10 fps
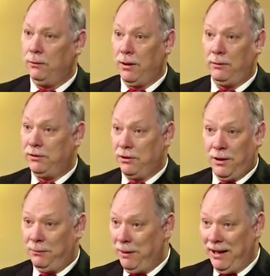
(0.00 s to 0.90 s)
when I was a
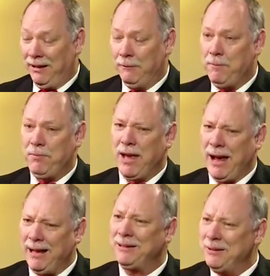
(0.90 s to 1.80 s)
young man,
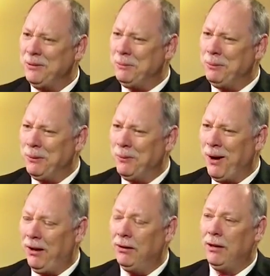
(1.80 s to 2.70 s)
I got to know him pretty
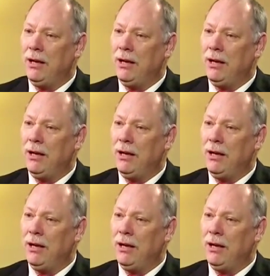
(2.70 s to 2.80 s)
well.